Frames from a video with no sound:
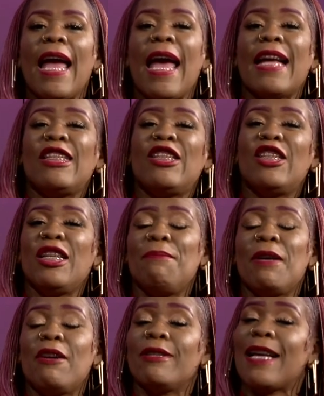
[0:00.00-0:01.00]
at
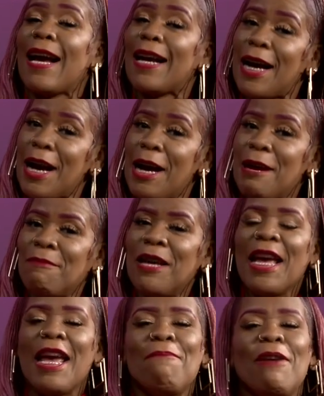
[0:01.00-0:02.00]
gmail.com.
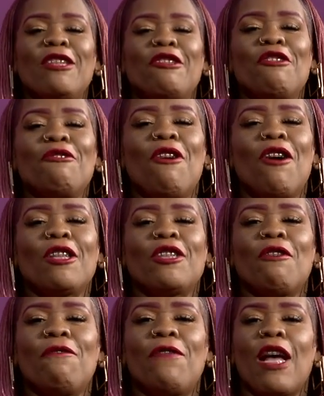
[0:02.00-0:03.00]
And make sure you
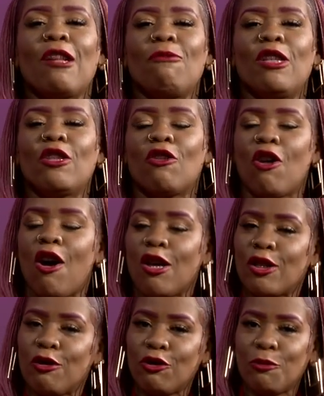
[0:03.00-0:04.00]
also follow us on all
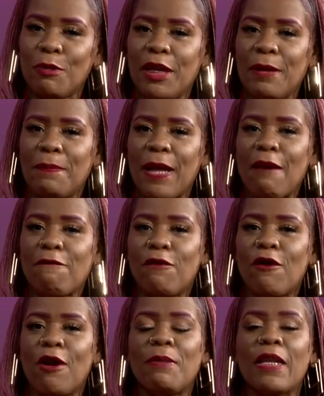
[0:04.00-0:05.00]
social media
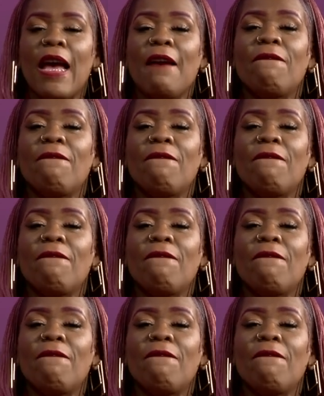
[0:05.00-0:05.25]
platforms.